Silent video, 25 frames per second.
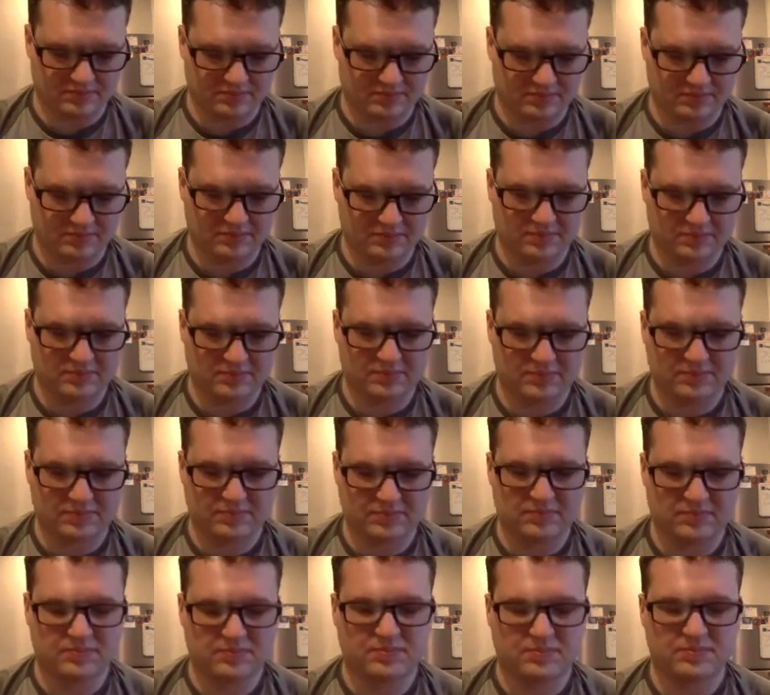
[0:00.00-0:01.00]

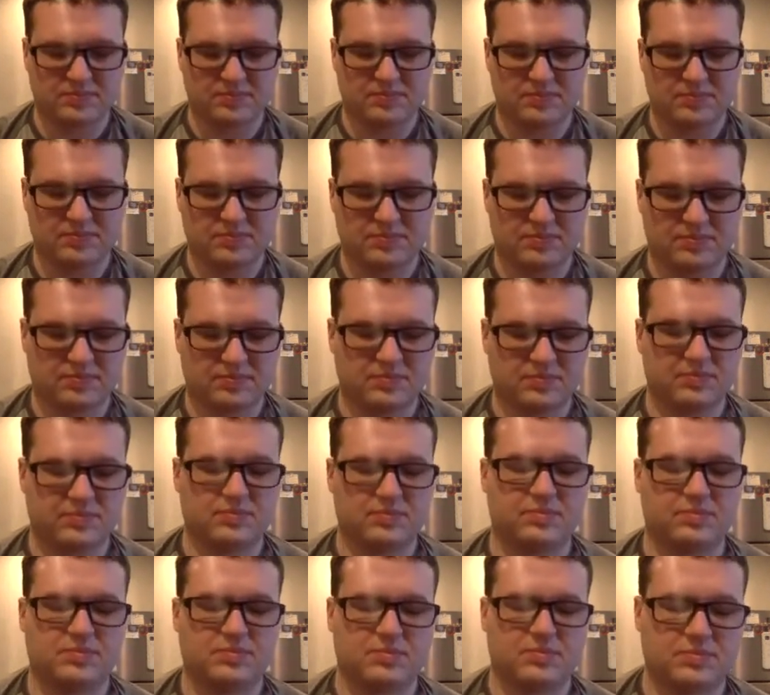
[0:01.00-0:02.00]

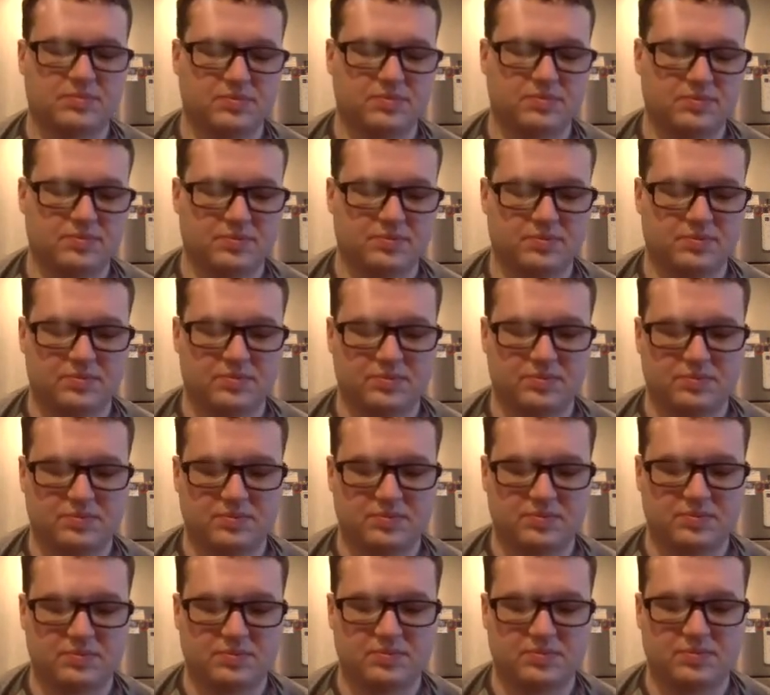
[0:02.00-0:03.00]

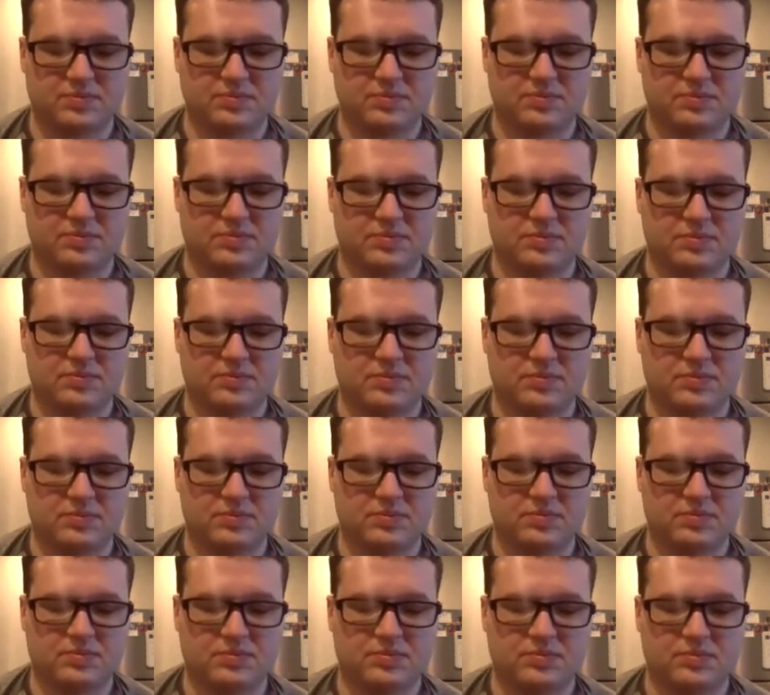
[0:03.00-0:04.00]

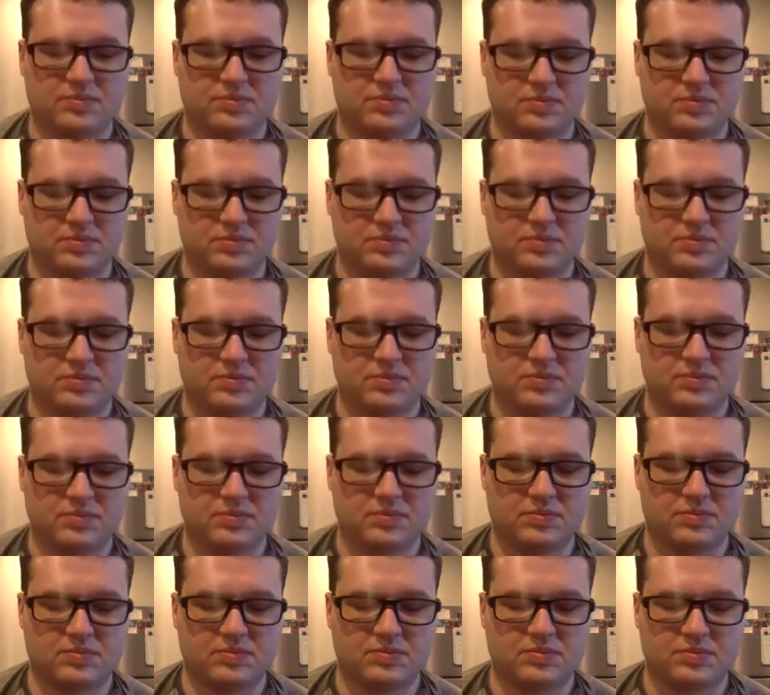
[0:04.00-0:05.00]

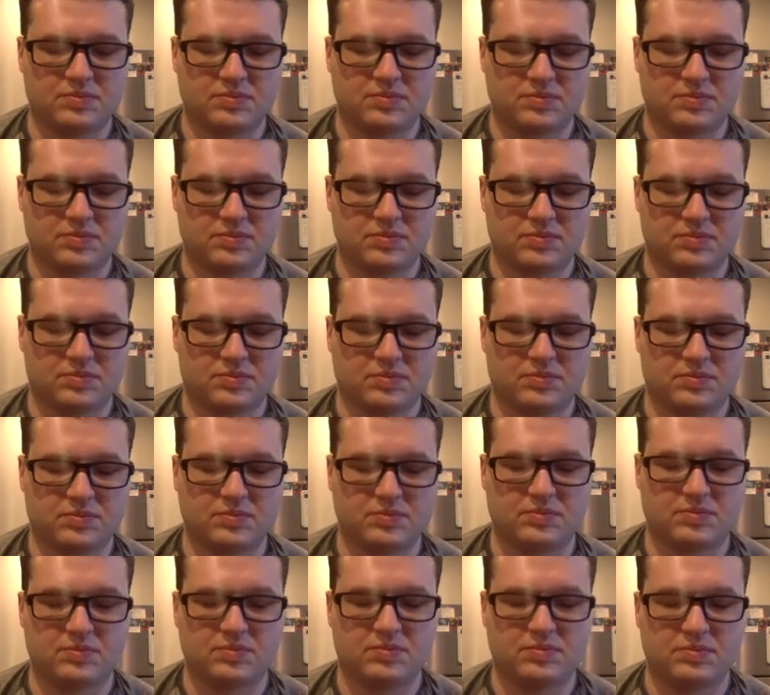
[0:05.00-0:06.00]

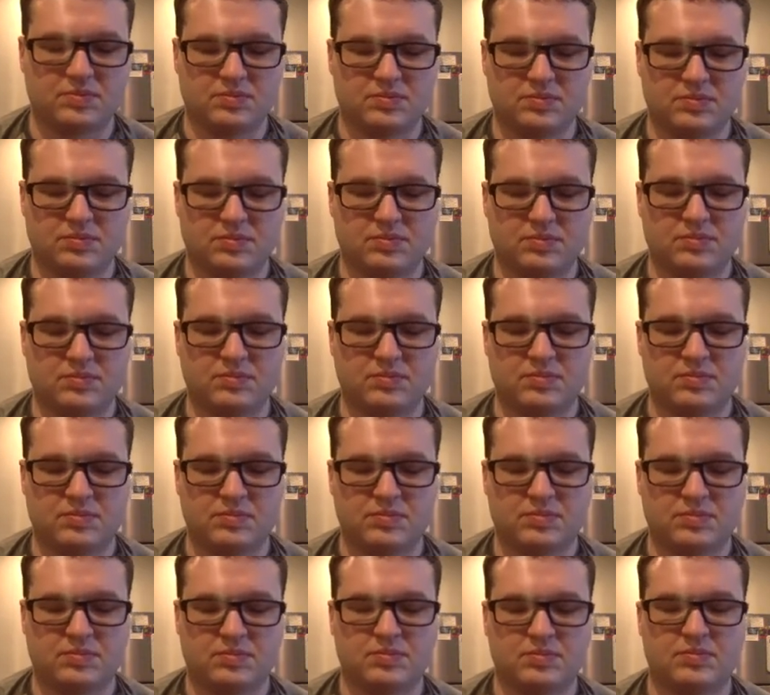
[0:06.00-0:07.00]

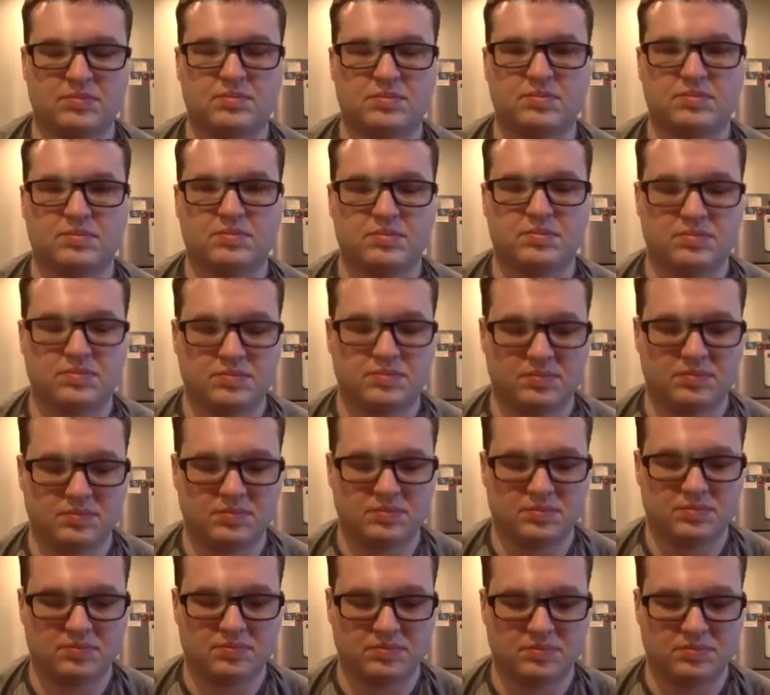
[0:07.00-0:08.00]
(not speaking)